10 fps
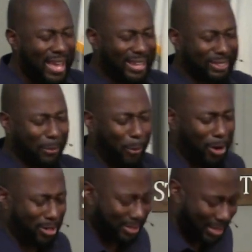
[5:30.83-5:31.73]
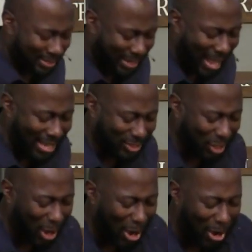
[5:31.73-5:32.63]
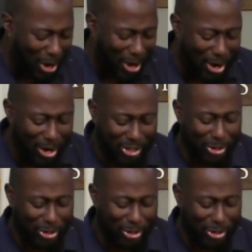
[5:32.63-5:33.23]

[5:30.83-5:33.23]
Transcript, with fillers: The word says, Cast all